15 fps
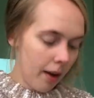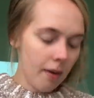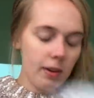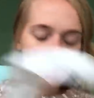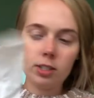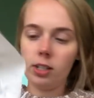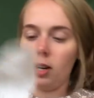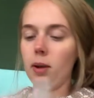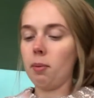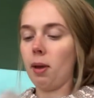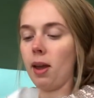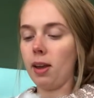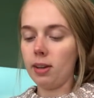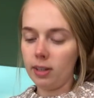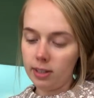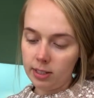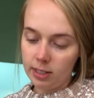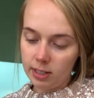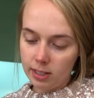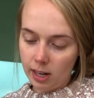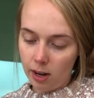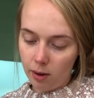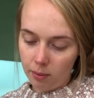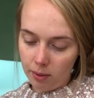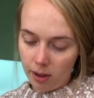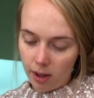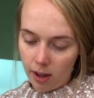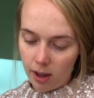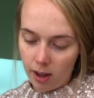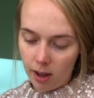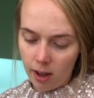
How much did I pay? Does it tell me?